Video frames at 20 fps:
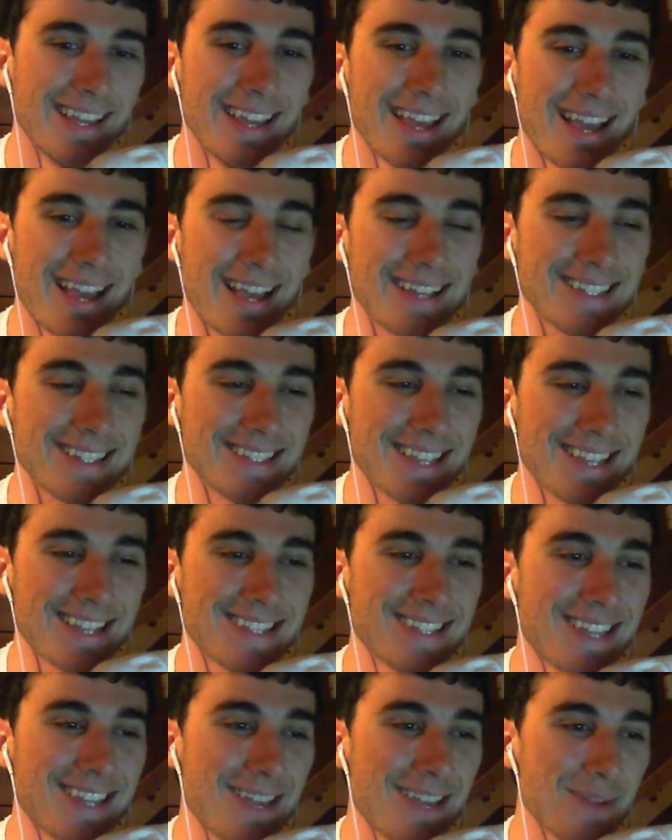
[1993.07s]

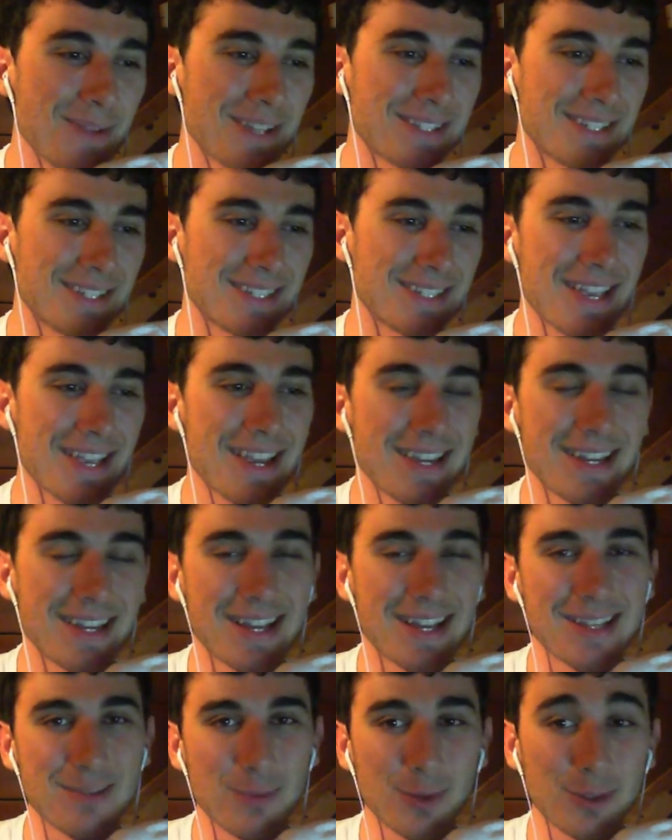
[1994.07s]
as the game likes to say, and
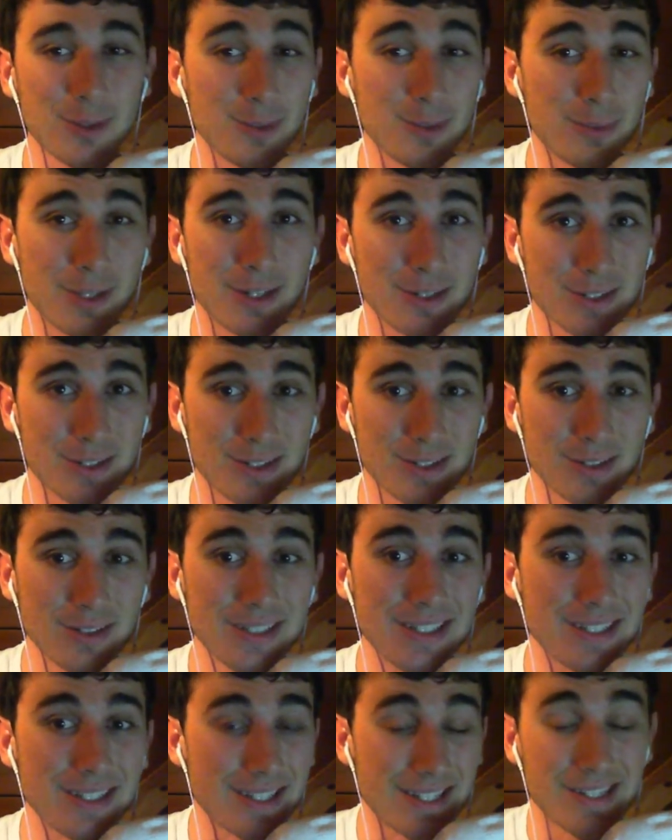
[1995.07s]
as multiplayer still
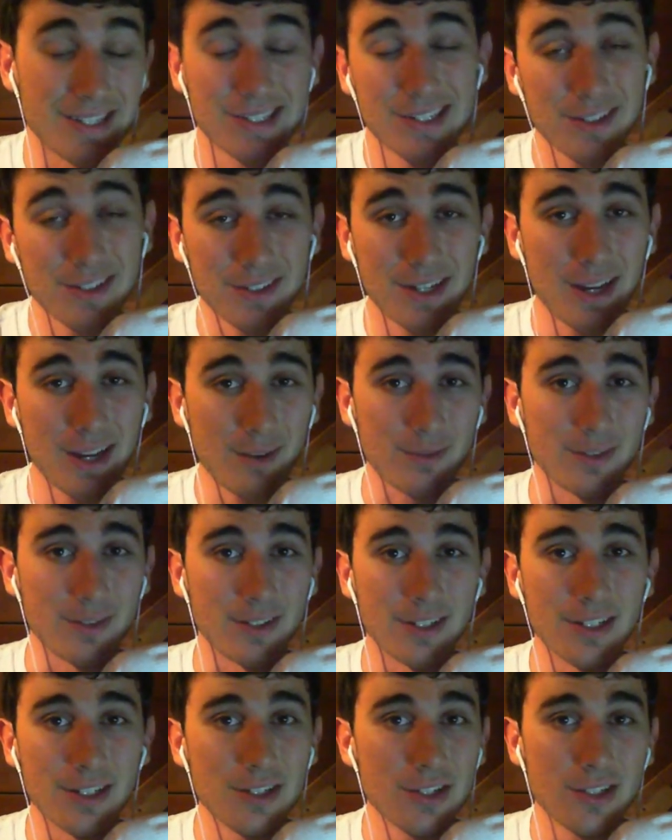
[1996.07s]
is, it's still an alpha,
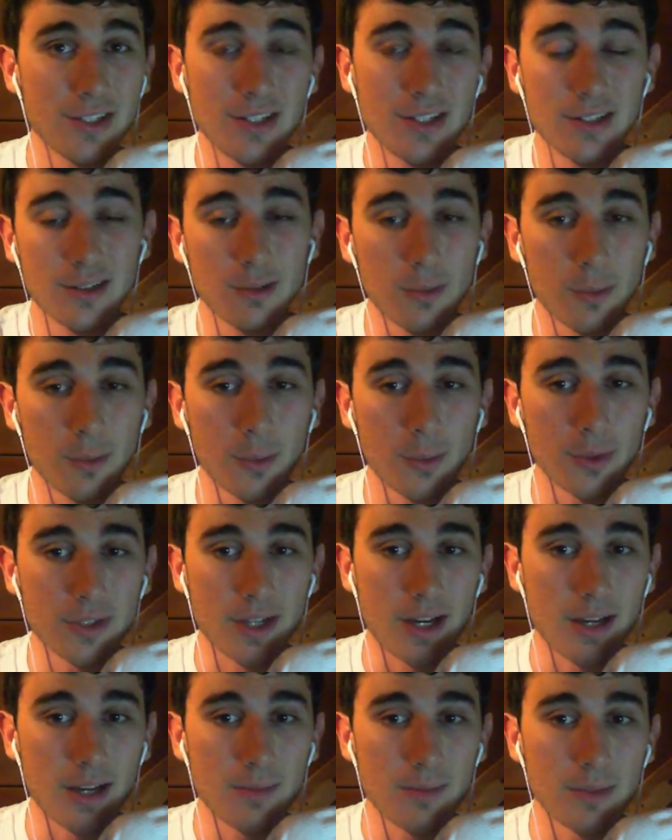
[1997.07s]
and it just needs a little bit more
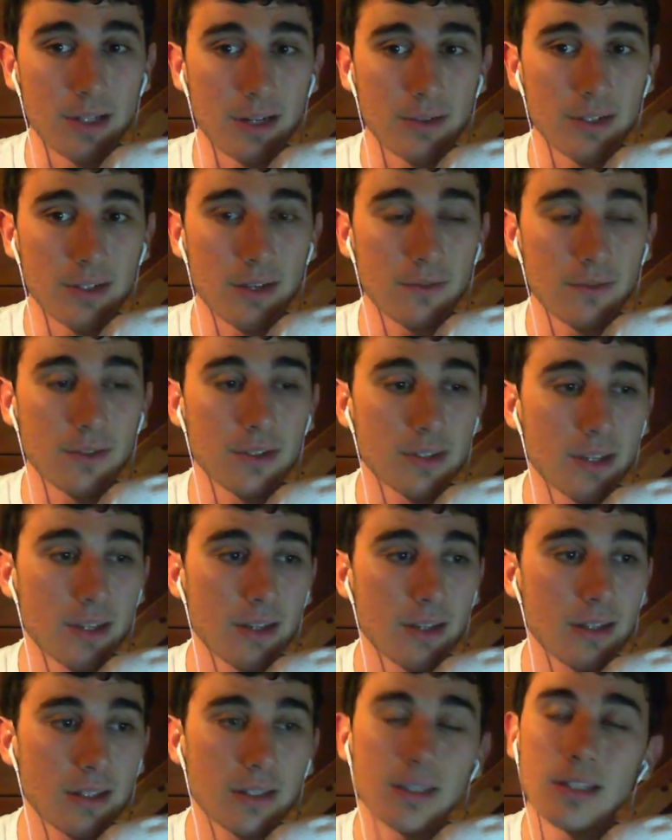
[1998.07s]
time, and I would definitely
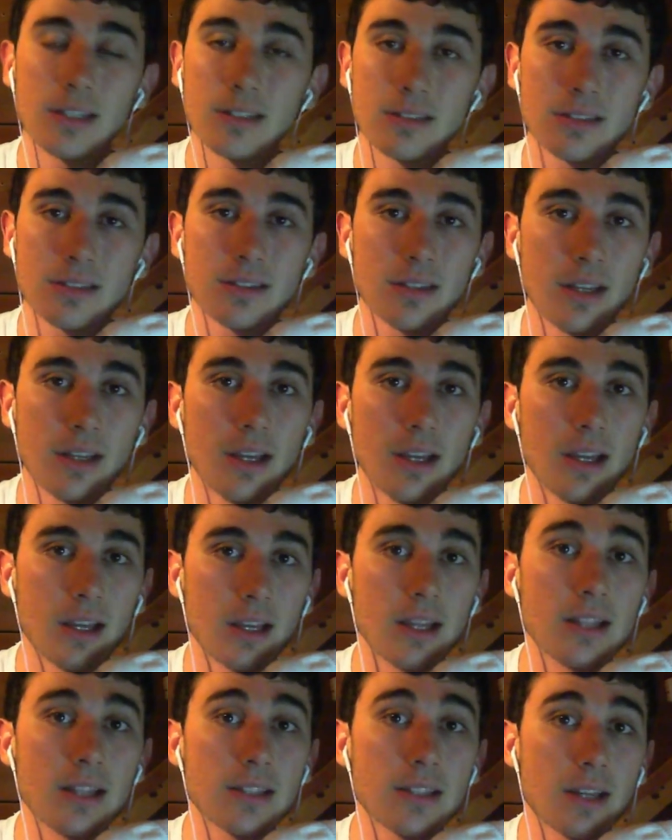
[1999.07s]
say it's
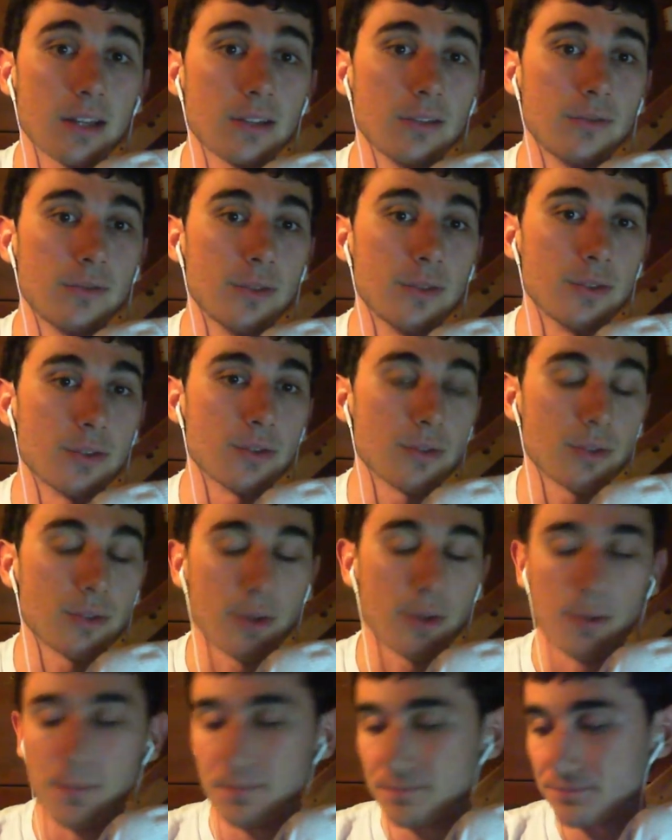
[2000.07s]
got a good future.
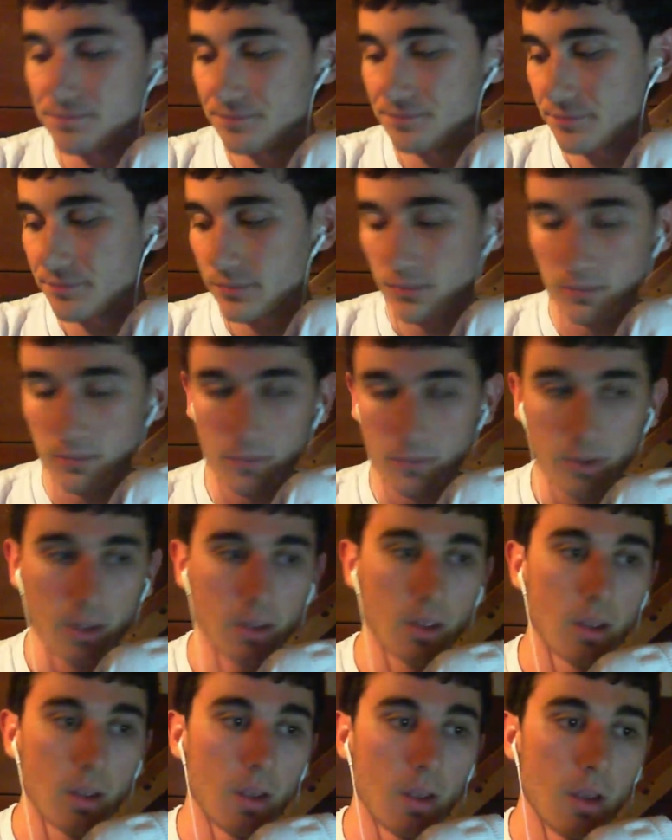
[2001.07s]
So
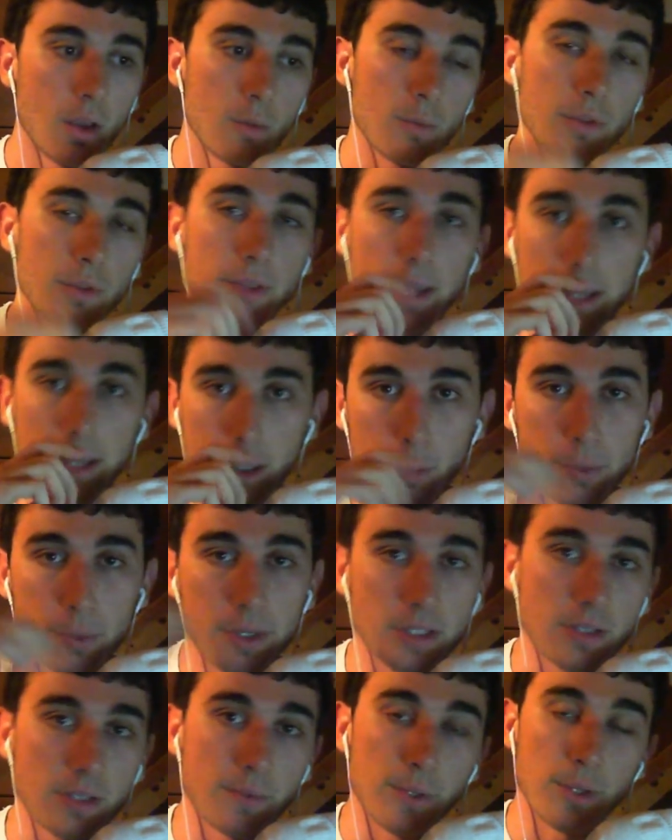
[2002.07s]
with that, I hope
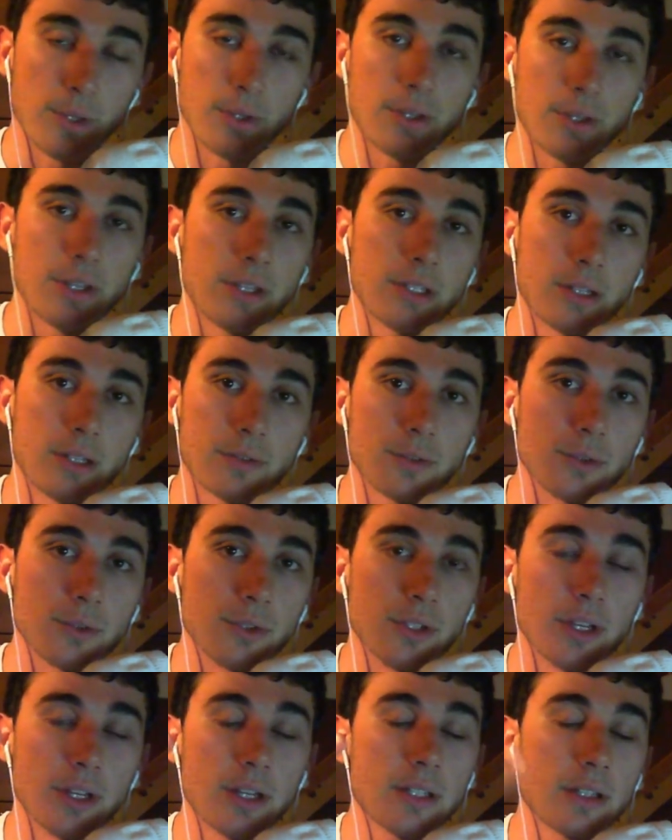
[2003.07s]
you guys have a good day, good afternoon,
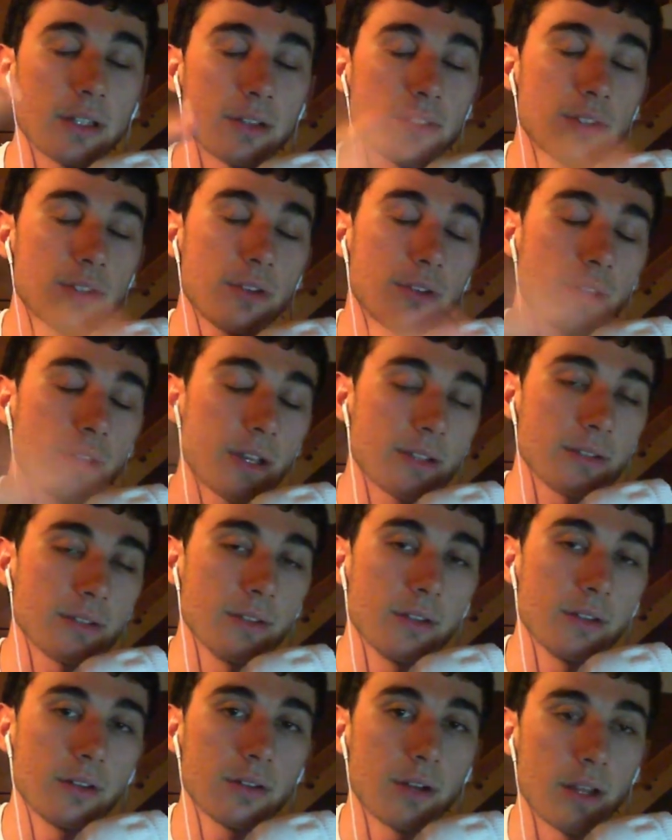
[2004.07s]
good night. I'll see all you guys
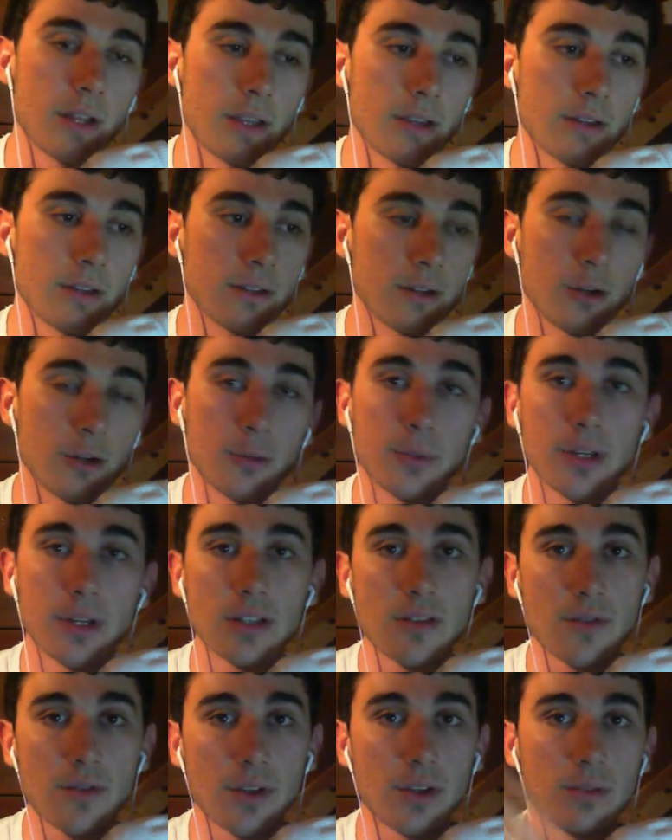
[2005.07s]
later, and I hope you
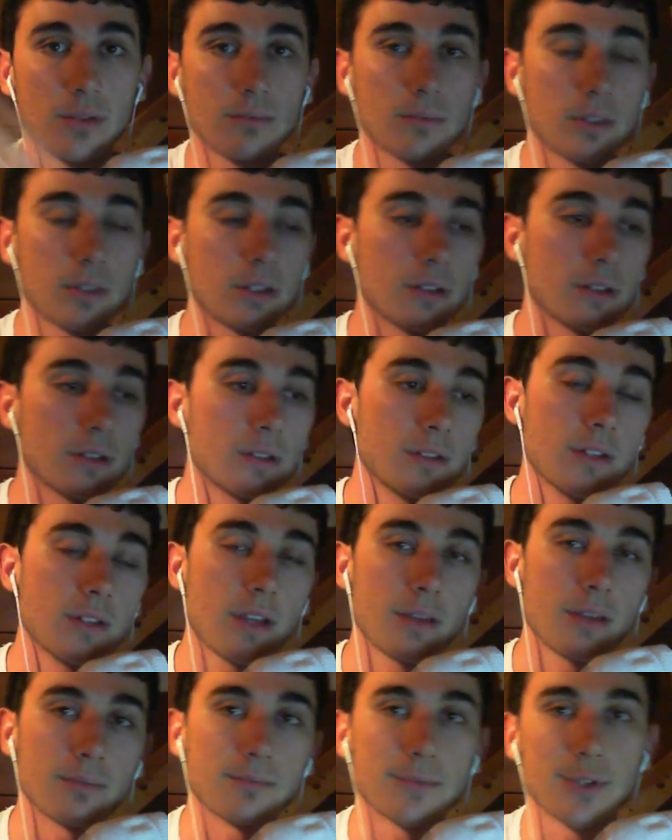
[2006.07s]
guys have a good
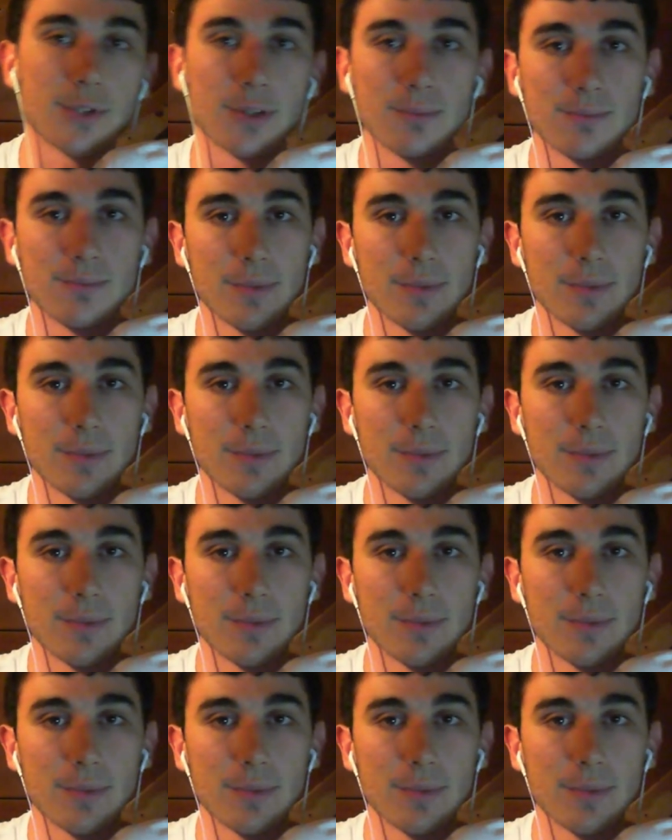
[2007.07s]
day. So